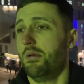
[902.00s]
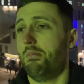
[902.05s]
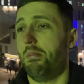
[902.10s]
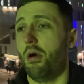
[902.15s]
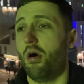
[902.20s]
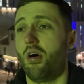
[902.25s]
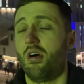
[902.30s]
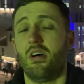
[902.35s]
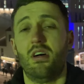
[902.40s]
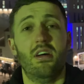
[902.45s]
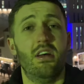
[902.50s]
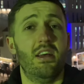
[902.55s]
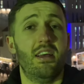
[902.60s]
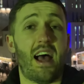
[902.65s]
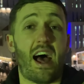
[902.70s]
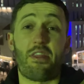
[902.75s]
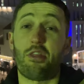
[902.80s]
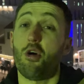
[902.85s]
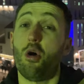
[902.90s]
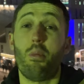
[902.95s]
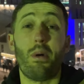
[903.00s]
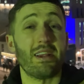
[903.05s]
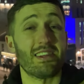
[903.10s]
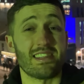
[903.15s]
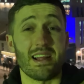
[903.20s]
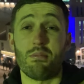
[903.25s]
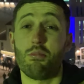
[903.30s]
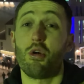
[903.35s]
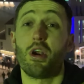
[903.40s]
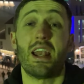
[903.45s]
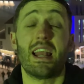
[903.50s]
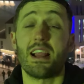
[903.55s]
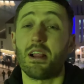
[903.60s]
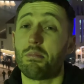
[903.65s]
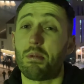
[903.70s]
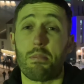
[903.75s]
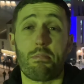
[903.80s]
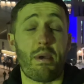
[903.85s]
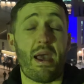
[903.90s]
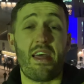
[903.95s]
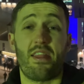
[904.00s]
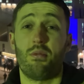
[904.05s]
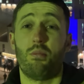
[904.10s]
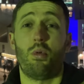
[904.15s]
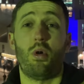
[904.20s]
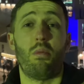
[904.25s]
But I thought West Ham were a little bit better than